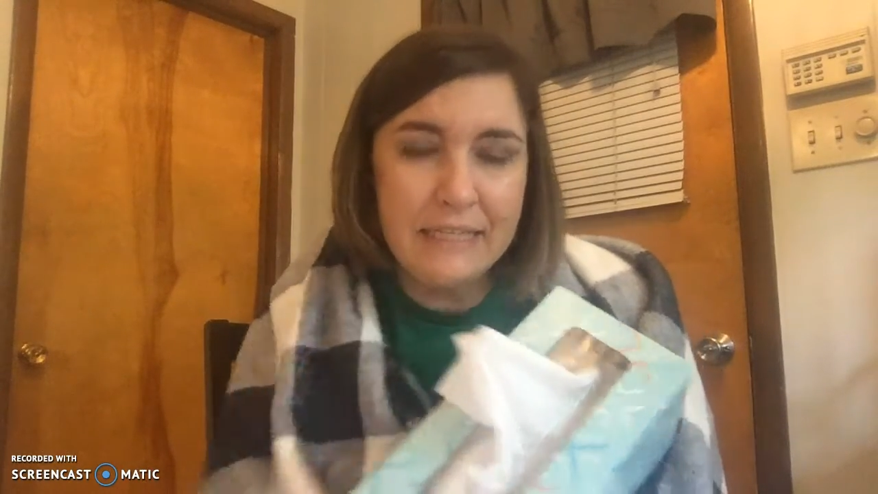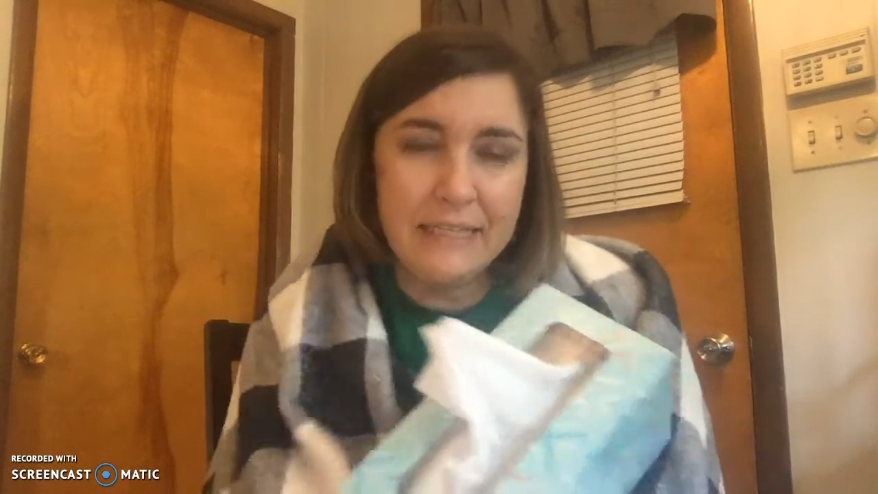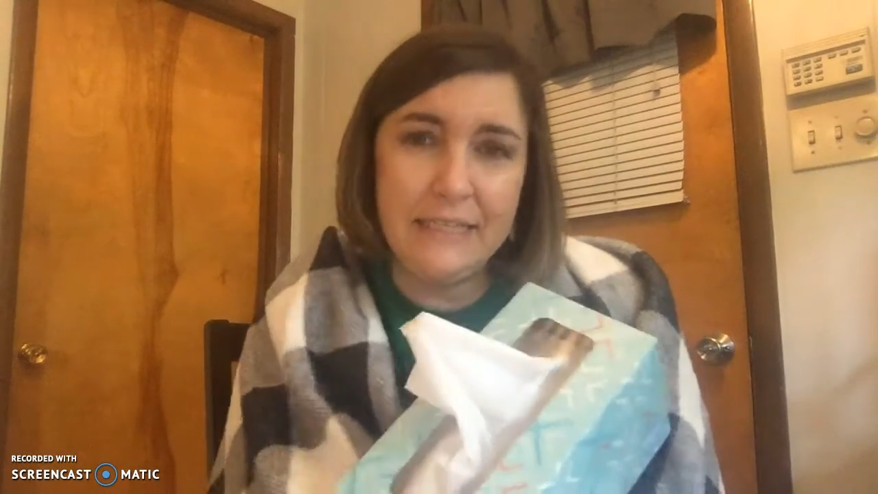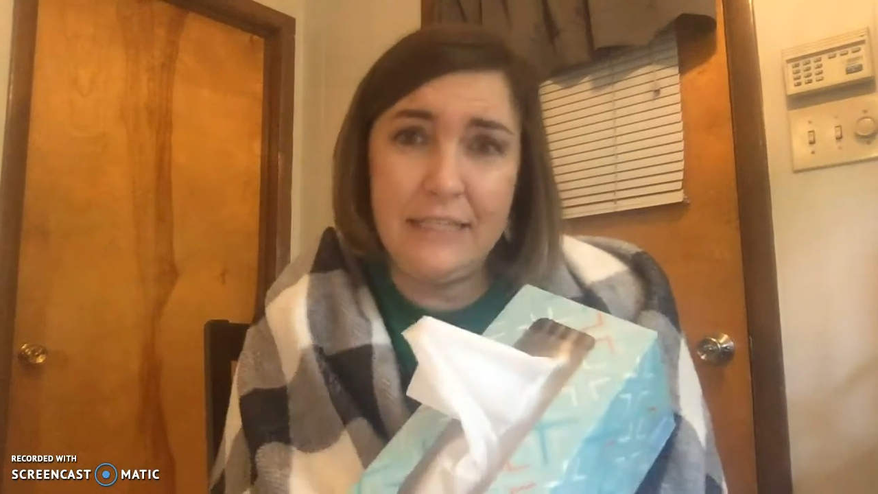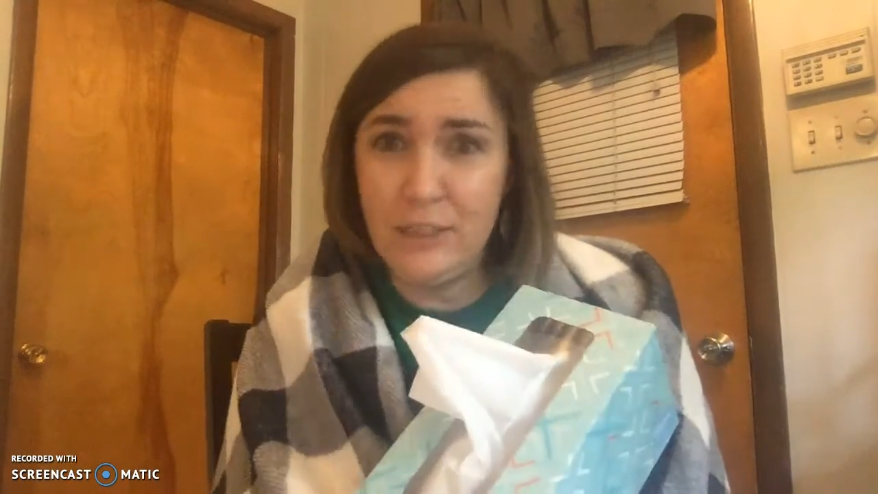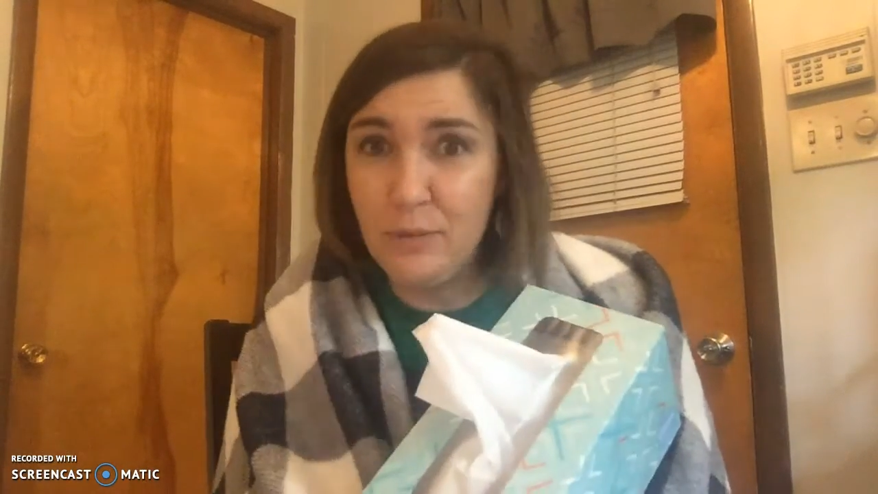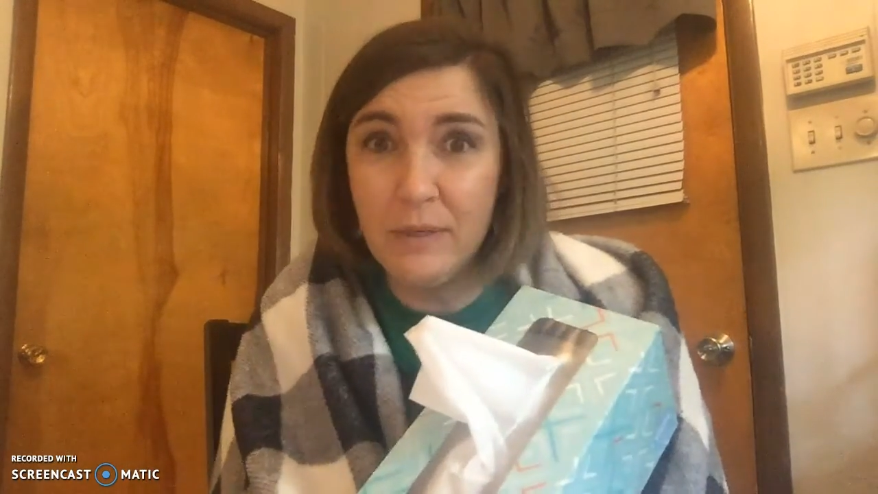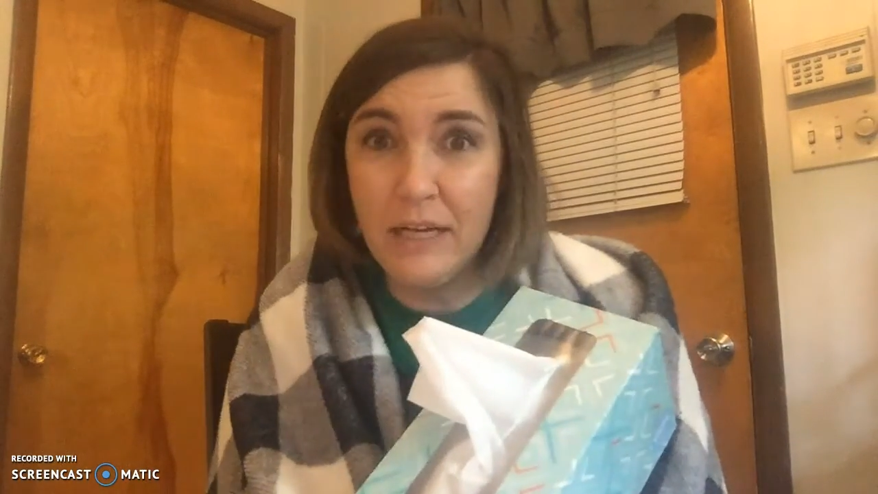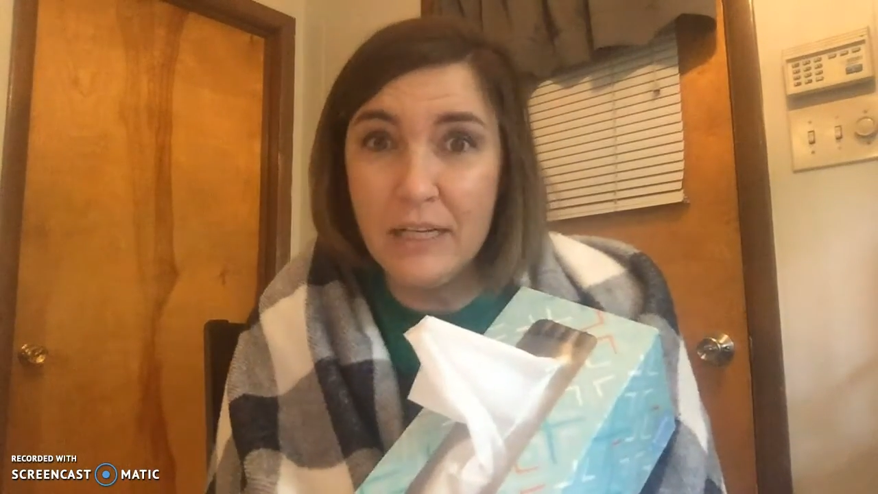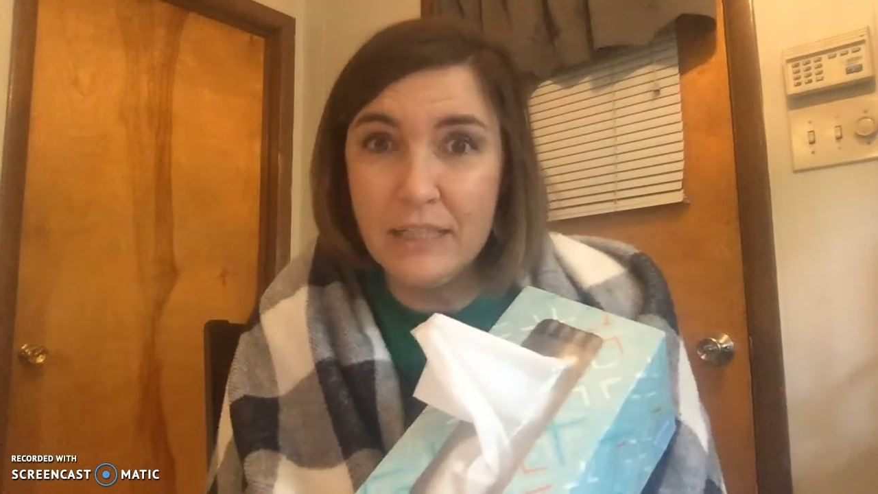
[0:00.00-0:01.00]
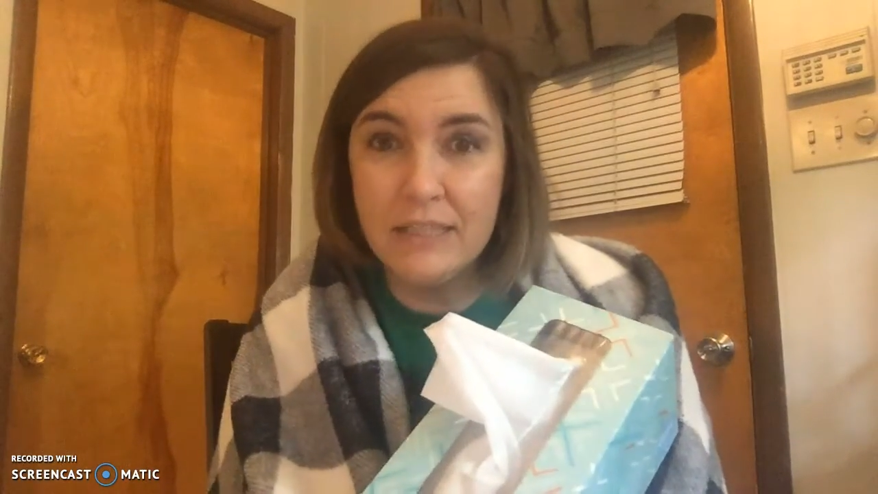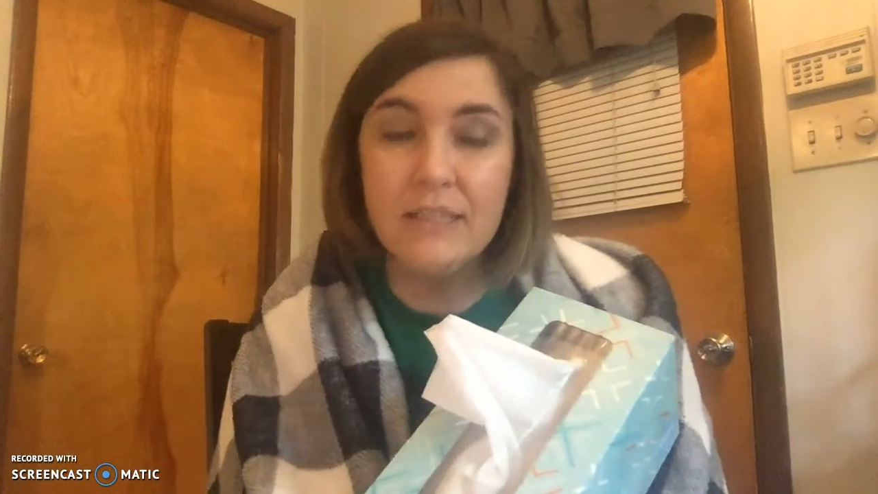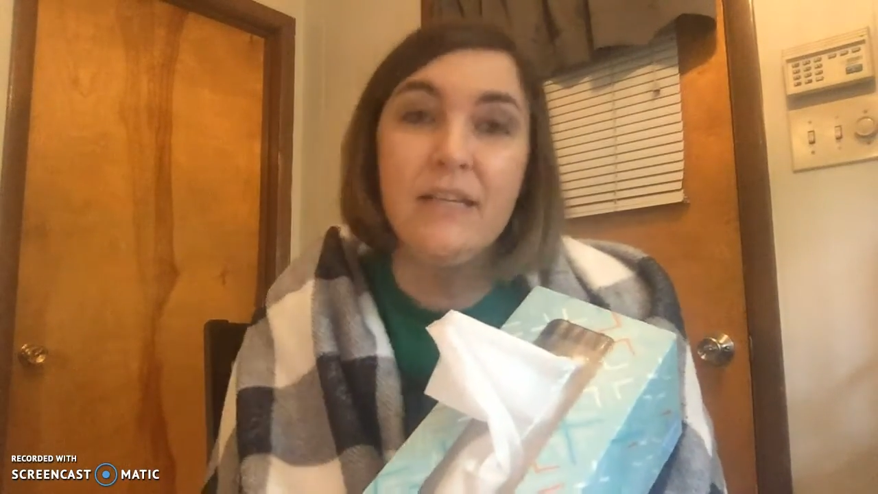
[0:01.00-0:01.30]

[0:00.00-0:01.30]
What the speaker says: and a tissue box?